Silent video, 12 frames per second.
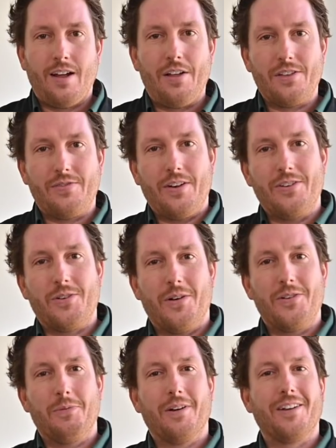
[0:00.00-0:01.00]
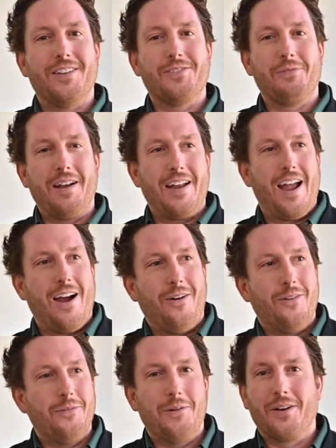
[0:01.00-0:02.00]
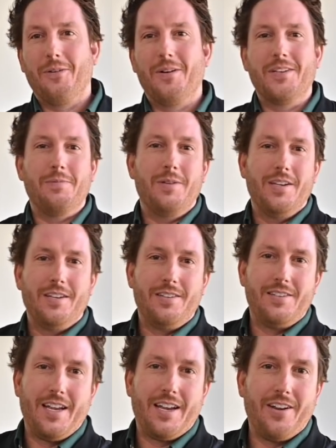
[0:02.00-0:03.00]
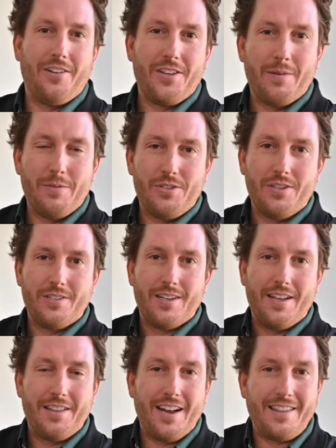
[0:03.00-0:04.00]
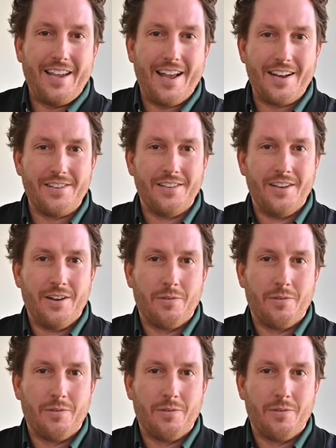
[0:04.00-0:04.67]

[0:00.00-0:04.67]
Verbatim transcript: How this video is going to work is right now, we are going to be taking all the images, and then at the end,